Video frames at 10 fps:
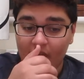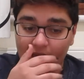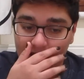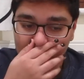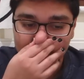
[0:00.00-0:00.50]

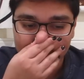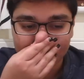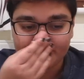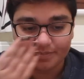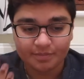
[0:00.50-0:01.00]
And
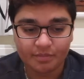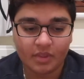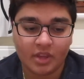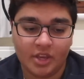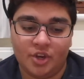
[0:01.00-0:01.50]

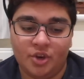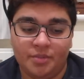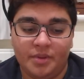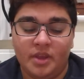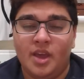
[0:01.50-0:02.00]
it
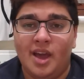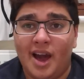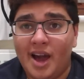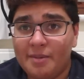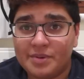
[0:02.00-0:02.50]
could,
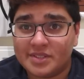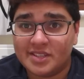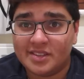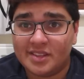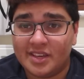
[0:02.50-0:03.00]
I
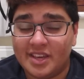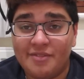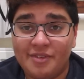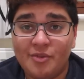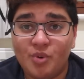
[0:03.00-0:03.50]
personally think,
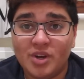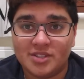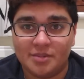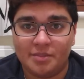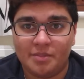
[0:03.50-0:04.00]
if it
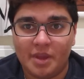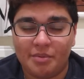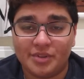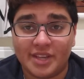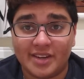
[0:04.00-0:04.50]
was the main
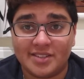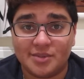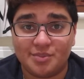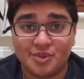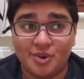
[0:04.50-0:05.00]

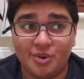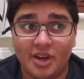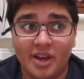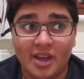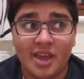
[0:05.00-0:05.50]
protagonist's
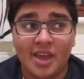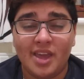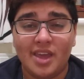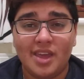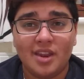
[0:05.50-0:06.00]
persona,
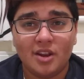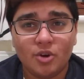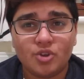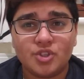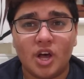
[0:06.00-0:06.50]
it
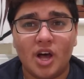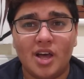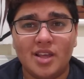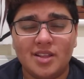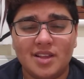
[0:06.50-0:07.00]

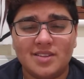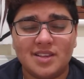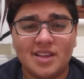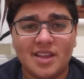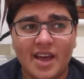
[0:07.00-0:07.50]

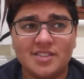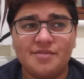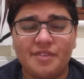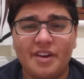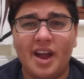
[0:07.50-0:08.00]
has
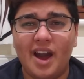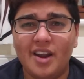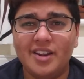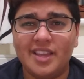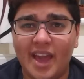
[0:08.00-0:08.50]
a very
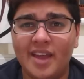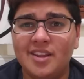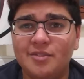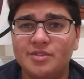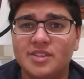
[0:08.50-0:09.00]

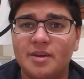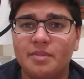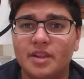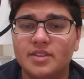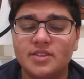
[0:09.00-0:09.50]
uncanny
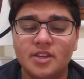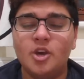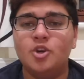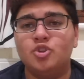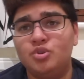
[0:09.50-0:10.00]
resemblance
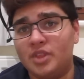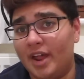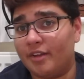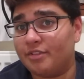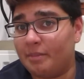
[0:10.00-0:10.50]
to
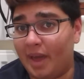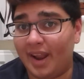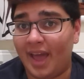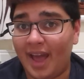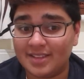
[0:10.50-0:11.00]
that of the
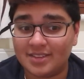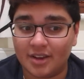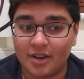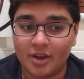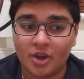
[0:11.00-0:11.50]
Mad
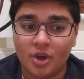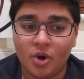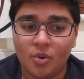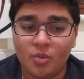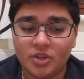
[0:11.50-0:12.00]
Hatter,
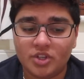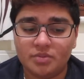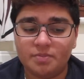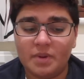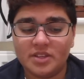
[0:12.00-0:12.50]

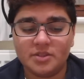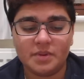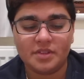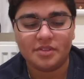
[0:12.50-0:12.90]
which makes me